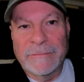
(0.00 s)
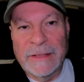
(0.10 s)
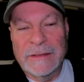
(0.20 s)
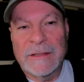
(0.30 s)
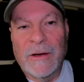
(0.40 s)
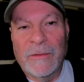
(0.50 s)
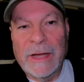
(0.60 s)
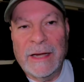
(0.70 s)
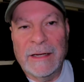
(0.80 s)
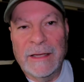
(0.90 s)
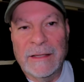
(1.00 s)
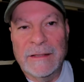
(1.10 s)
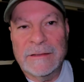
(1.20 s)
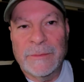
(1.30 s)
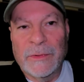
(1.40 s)
And it's cold out again
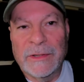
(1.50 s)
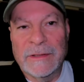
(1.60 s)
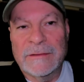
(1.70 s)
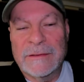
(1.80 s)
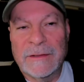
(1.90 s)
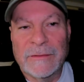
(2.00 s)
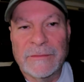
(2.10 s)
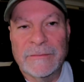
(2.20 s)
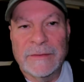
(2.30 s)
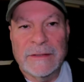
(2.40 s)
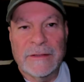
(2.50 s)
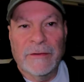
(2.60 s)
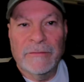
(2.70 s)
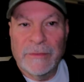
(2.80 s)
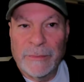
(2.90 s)
this morning. So it's
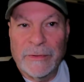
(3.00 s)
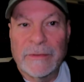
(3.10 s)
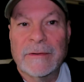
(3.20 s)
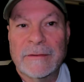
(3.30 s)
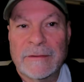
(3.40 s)
November